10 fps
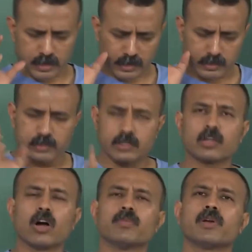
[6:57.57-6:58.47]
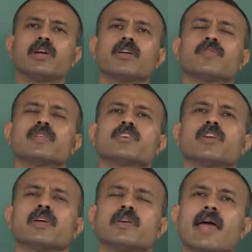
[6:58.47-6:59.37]
The essential component of
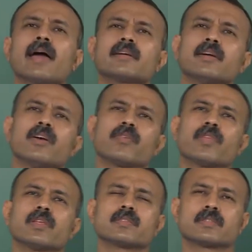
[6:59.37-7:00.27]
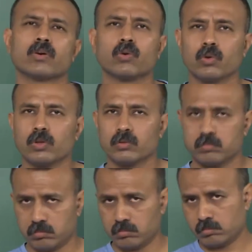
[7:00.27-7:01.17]
this or the reactant of this
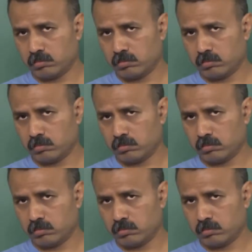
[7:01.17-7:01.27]
whole